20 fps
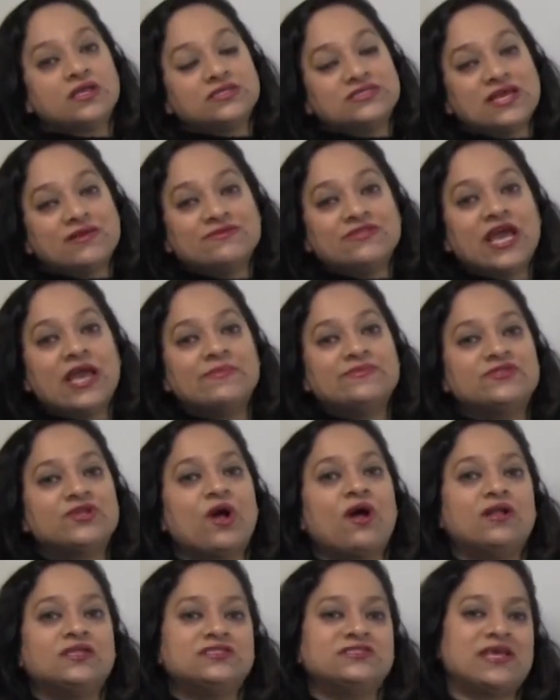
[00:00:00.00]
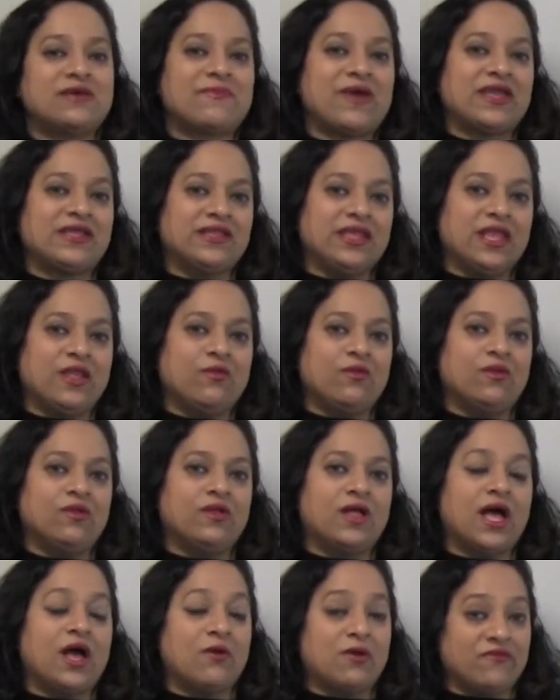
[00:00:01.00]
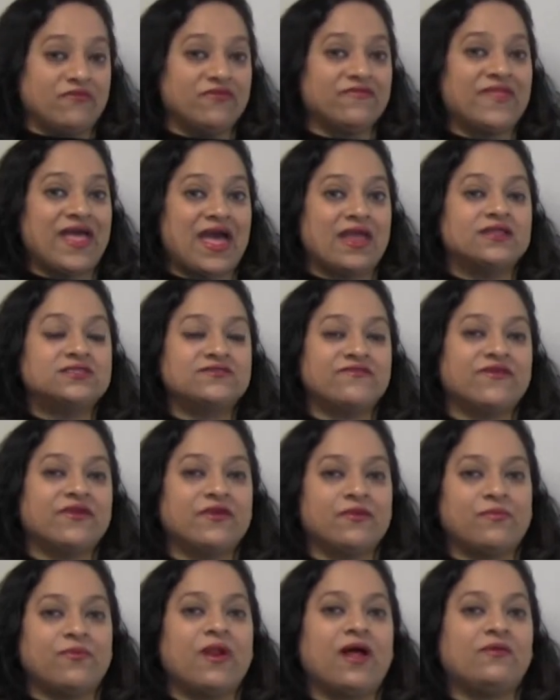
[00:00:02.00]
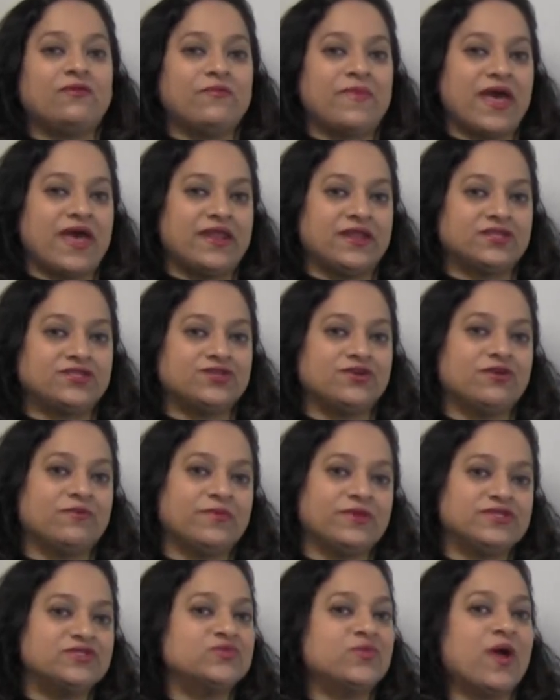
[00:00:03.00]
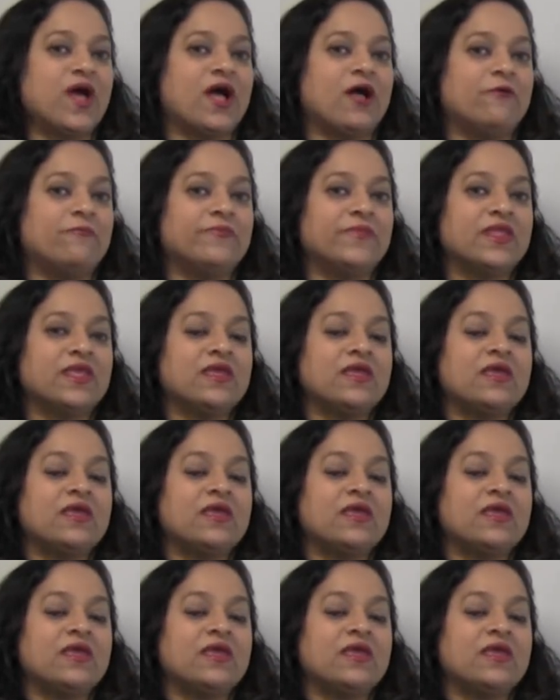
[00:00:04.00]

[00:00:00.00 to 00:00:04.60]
sometimes called semilingual. However, that is a very problematic term as well.